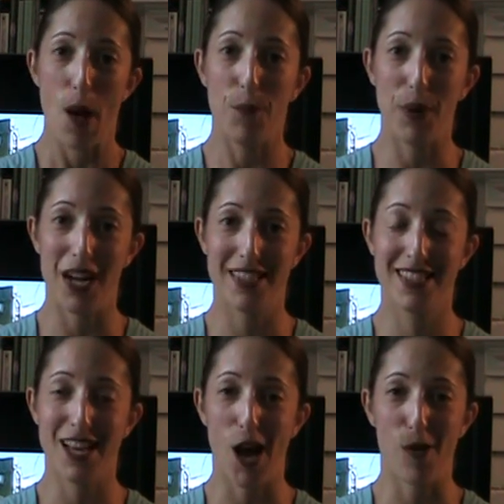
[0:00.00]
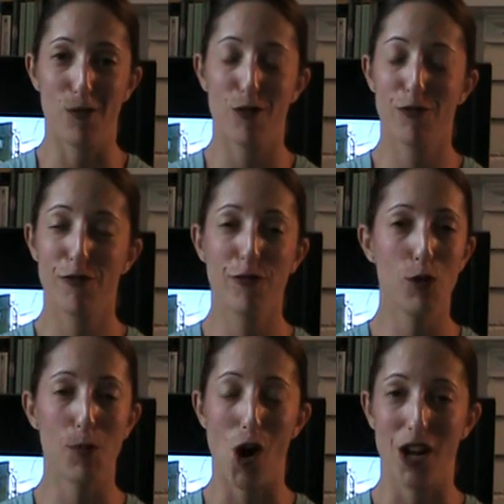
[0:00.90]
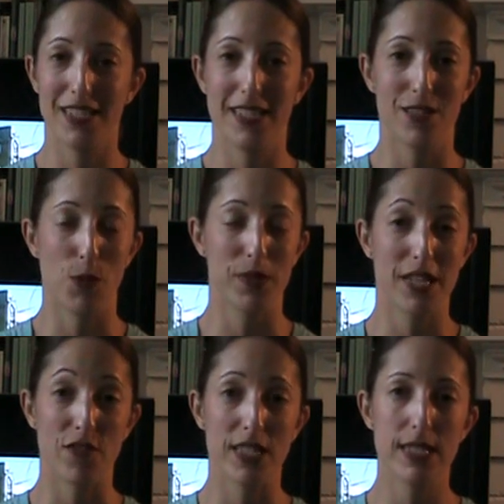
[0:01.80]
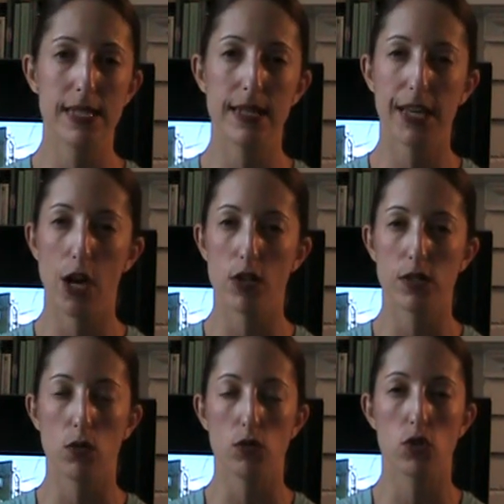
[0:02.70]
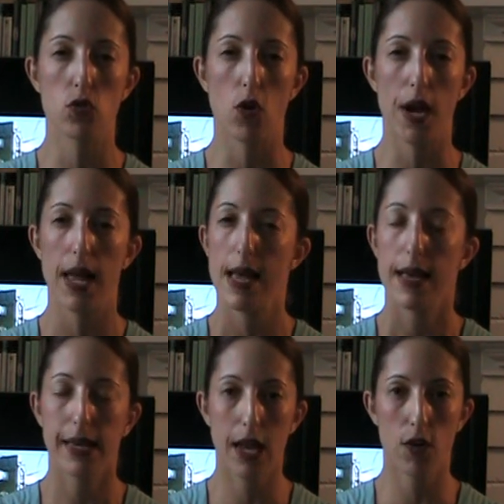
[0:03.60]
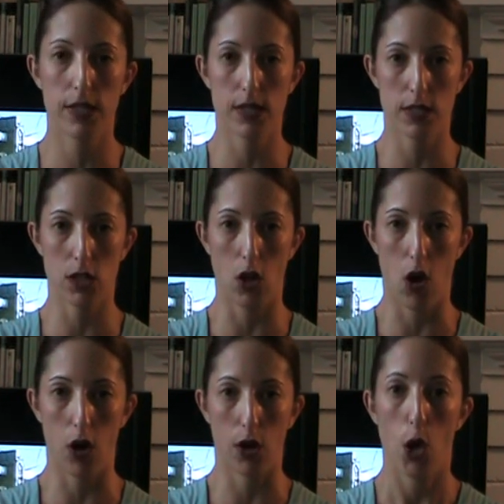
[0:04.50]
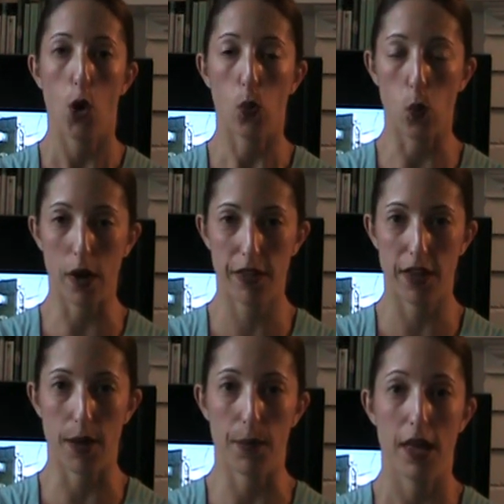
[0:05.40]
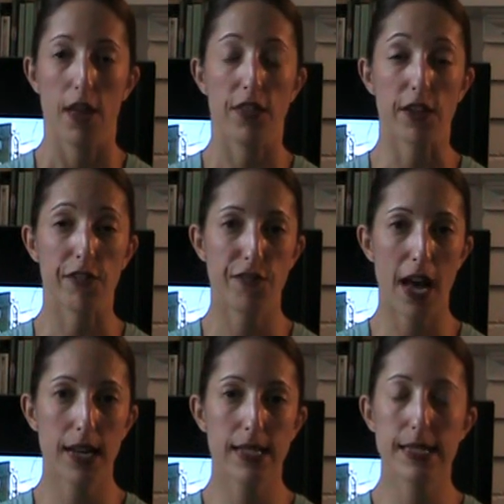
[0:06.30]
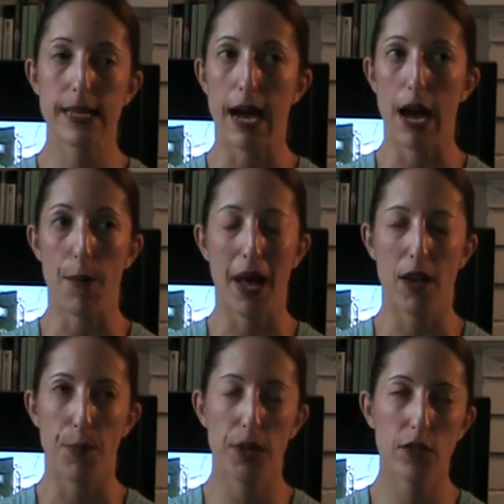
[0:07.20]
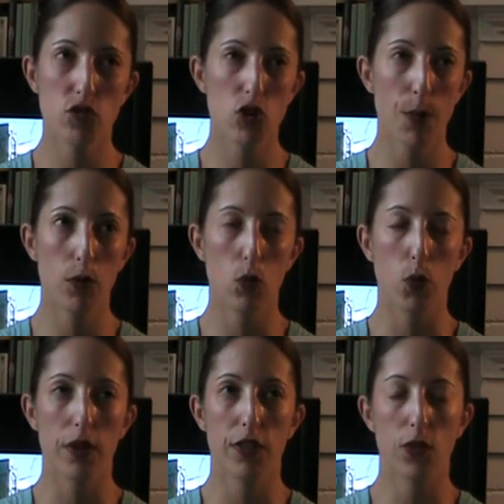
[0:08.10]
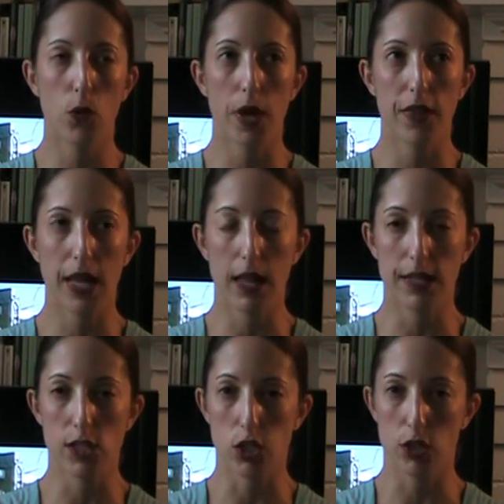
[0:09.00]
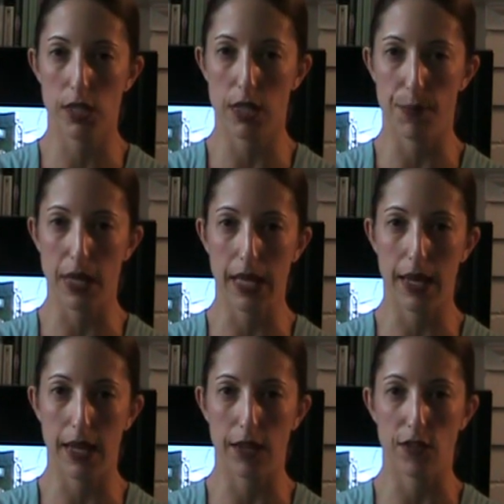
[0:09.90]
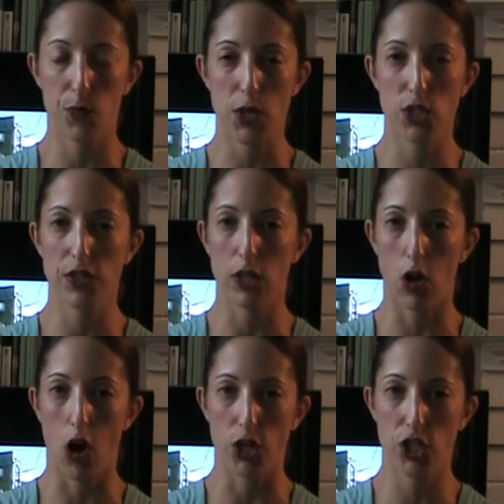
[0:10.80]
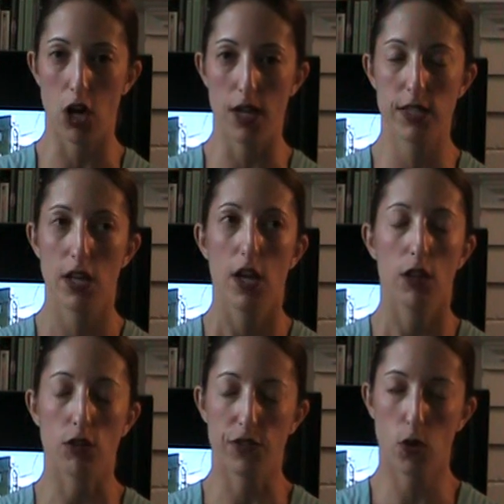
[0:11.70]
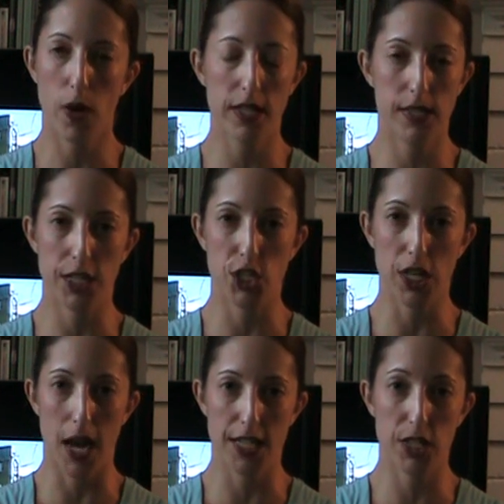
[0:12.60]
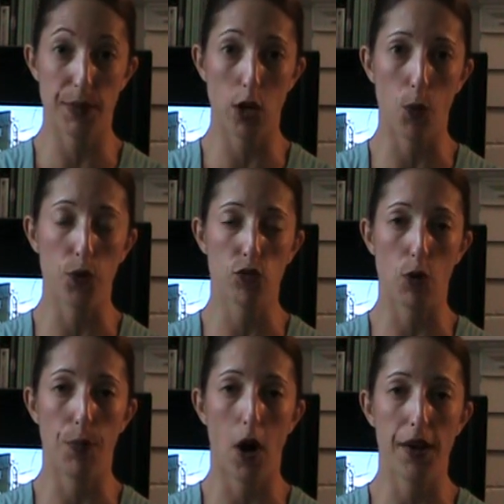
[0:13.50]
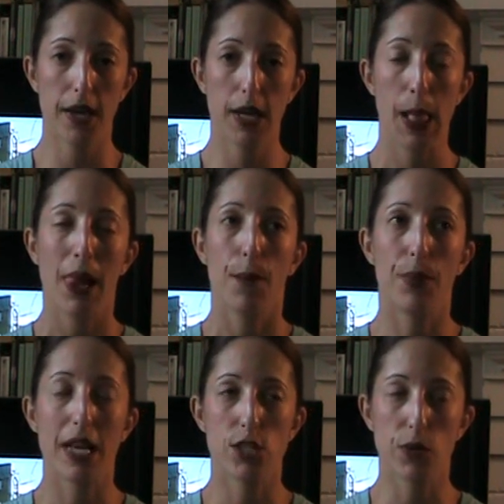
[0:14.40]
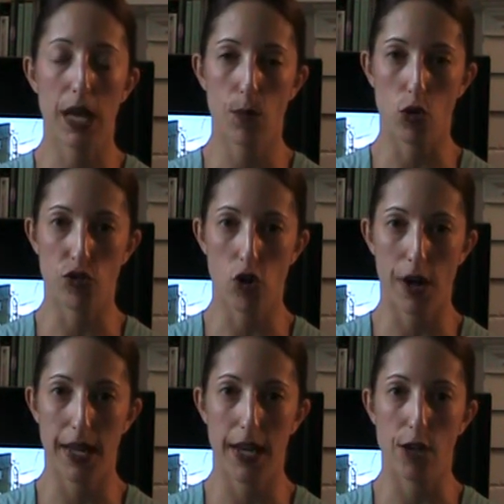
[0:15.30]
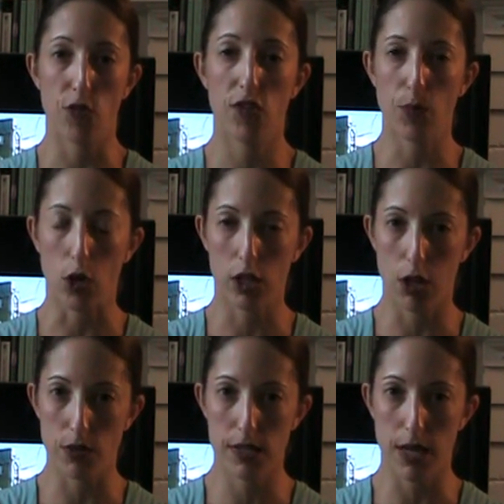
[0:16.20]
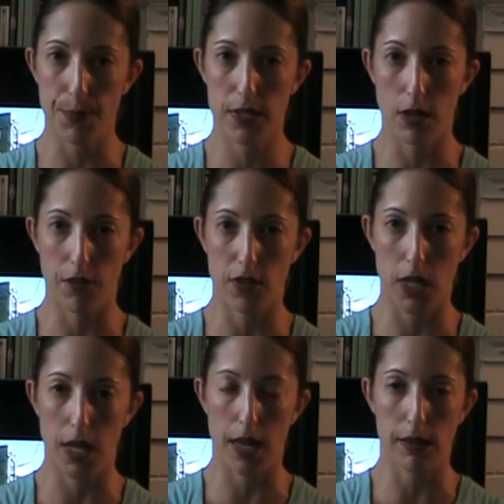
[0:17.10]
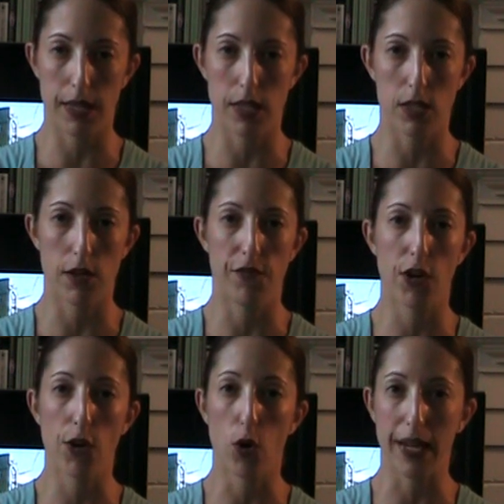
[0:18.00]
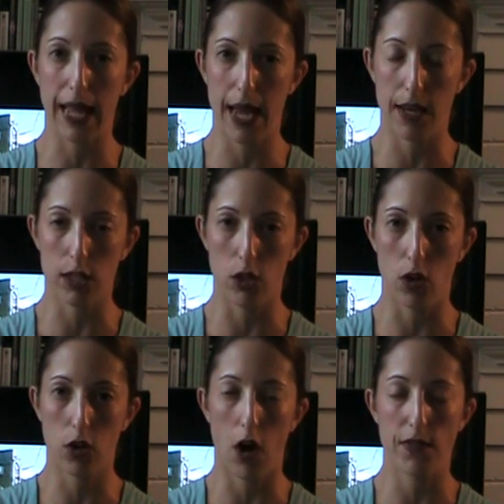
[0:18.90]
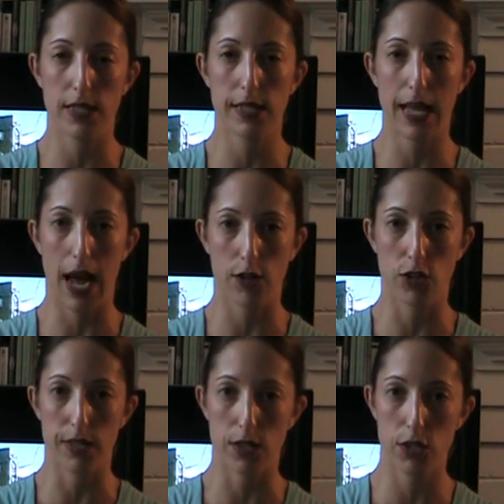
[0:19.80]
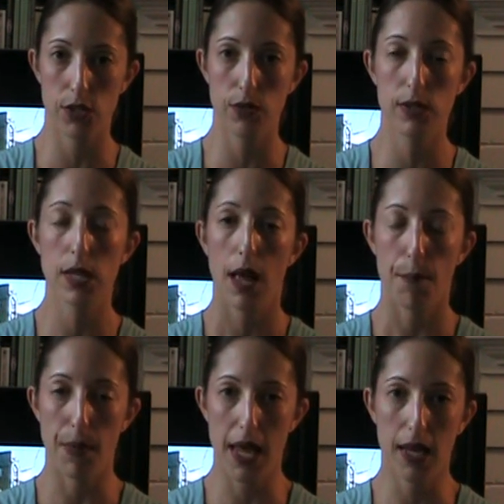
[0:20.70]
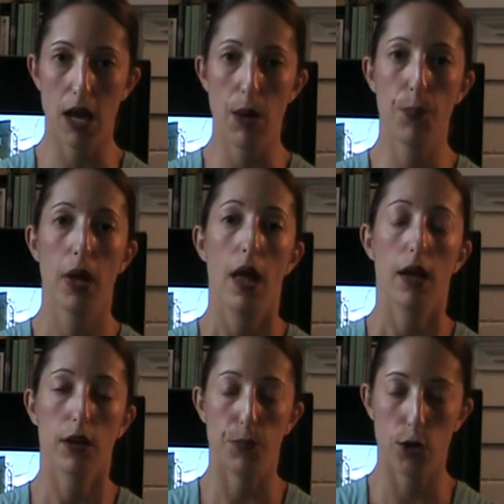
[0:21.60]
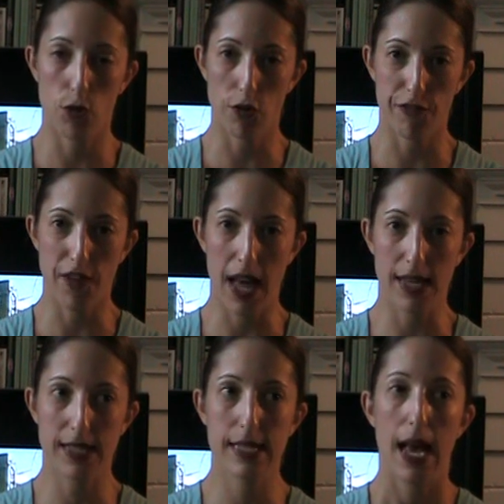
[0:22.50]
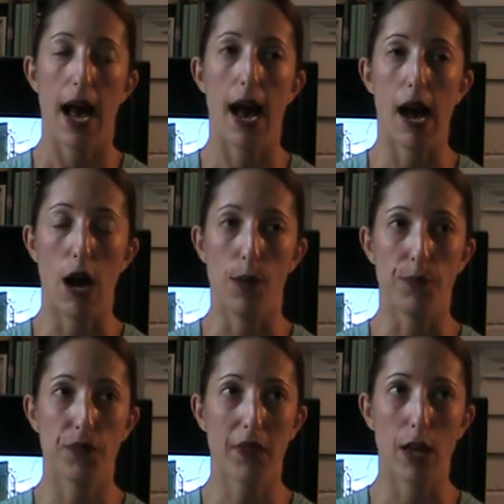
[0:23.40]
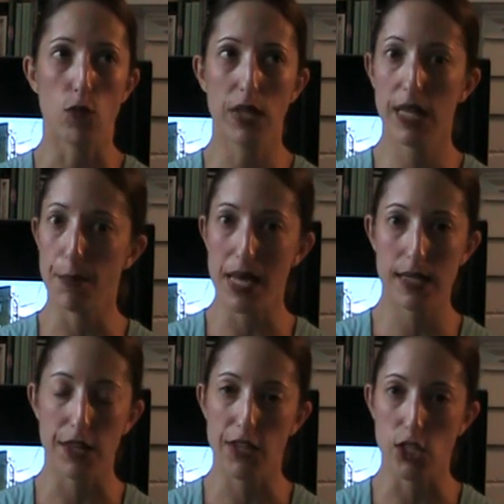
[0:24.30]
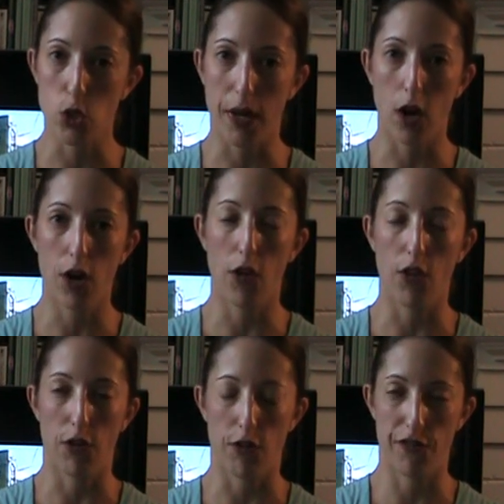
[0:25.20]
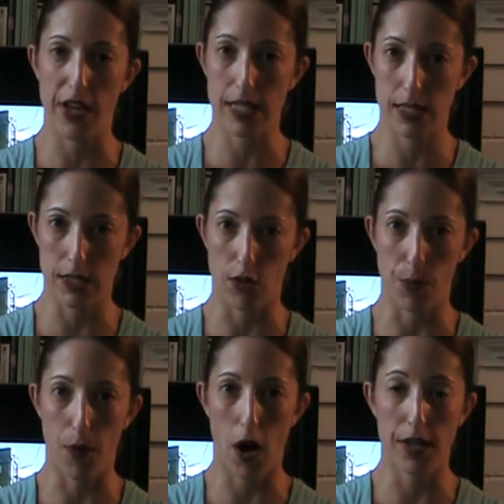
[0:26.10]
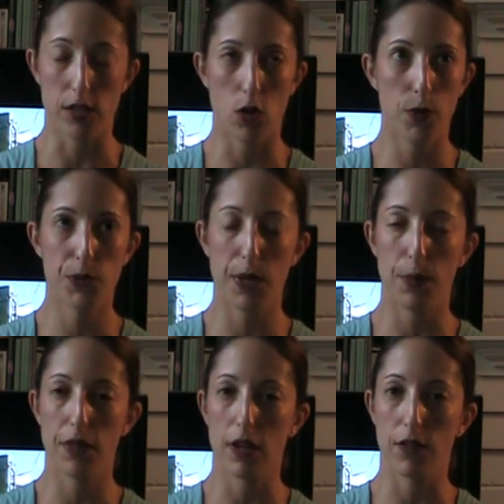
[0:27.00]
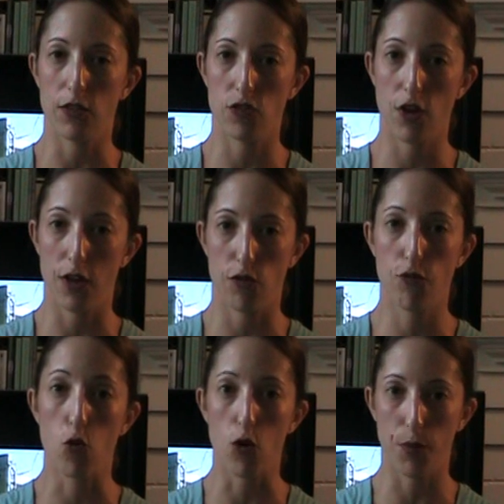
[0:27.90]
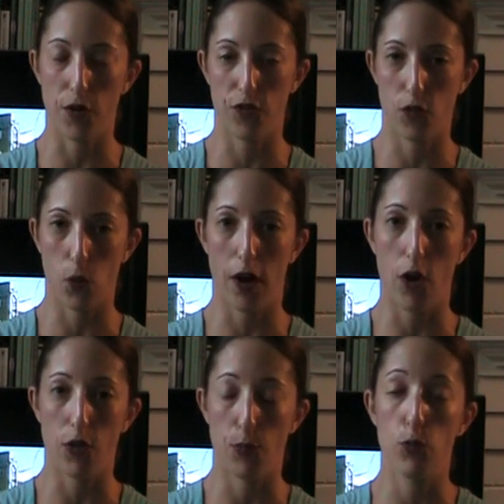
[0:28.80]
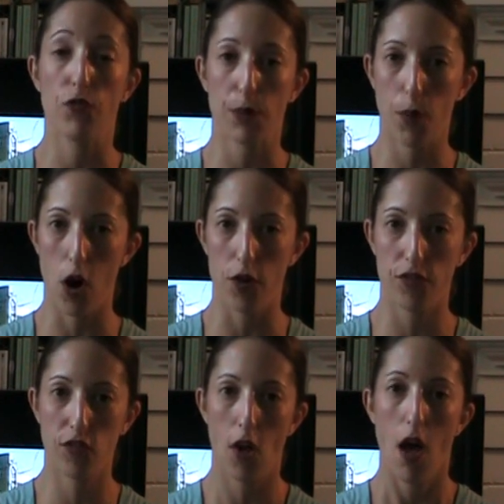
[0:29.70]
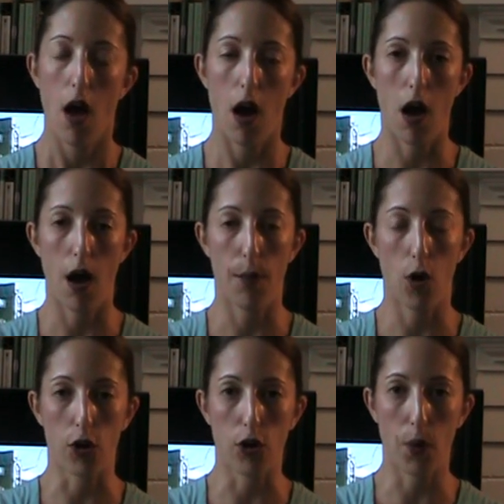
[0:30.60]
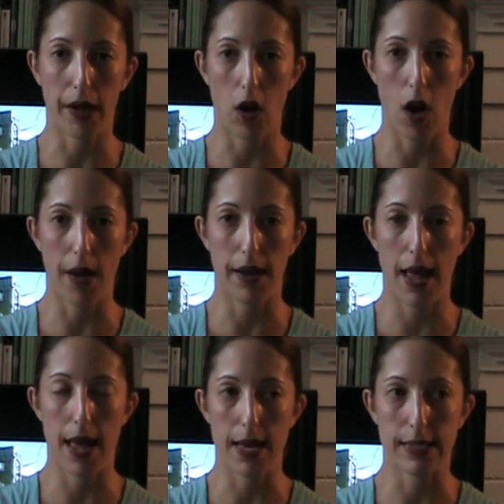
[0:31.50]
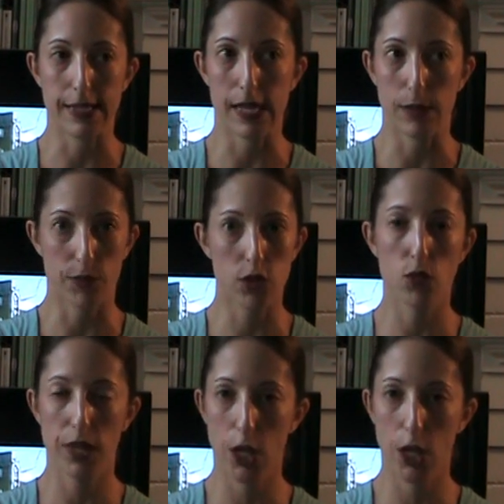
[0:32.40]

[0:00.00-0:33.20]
but full marks. He's in almost every scene, carries the whole story, carries us along with him. The effects, I had a bit of trouble with the way the aliens looked in the beginning, especially the long shots looked quite CGI to me, almost robotic. But as you get more drawn in and you see more close-ups of the aliens, a very organic look, obviously actors in suits, makeup, computer effects, and really amazing things going on their faces and their bodies, almost made me think of the Transformers, the way all the moving parts are going on, and so really